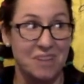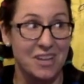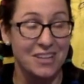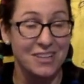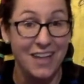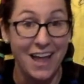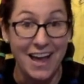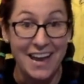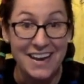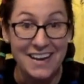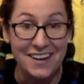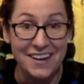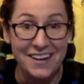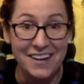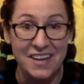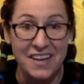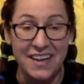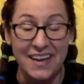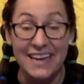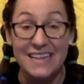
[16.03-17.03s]
Light
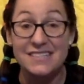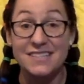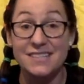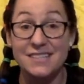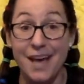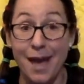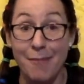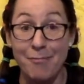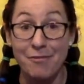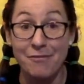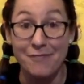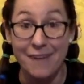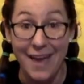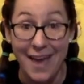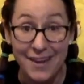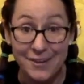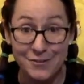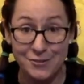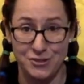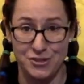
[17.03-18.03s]
is a type of
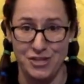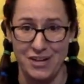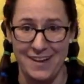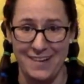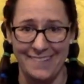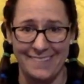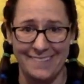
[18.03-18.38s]
energy,